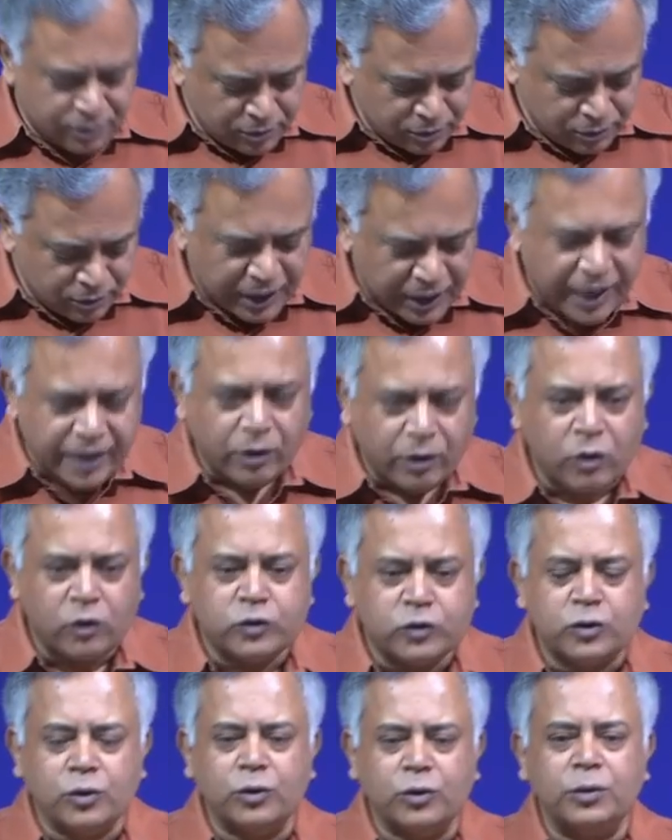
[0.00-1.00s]
So, that
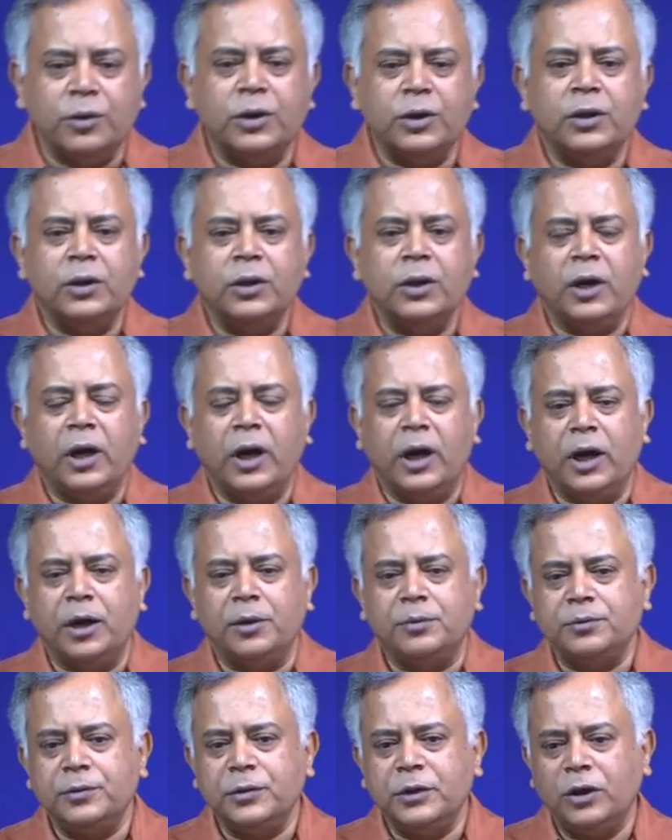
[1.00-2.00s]
also
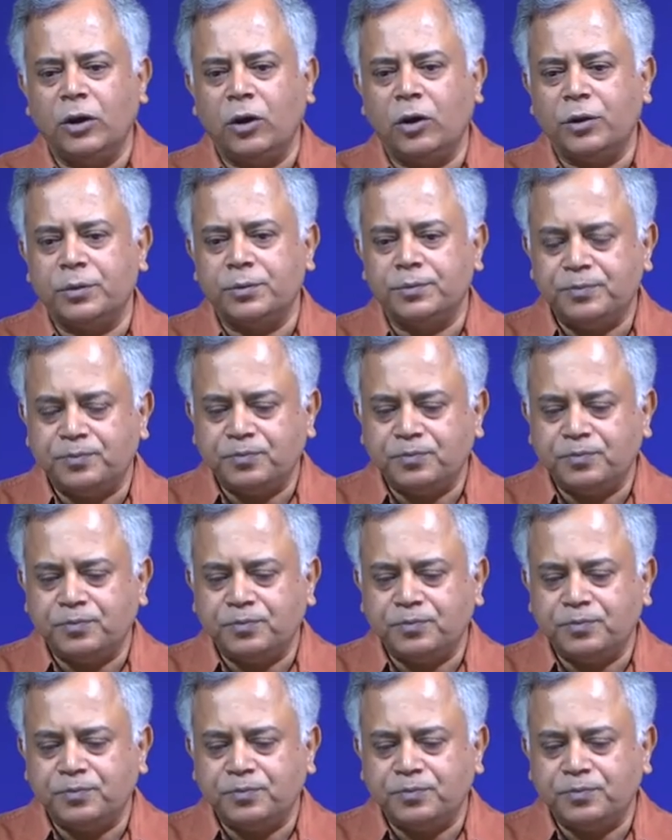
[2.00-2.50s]
your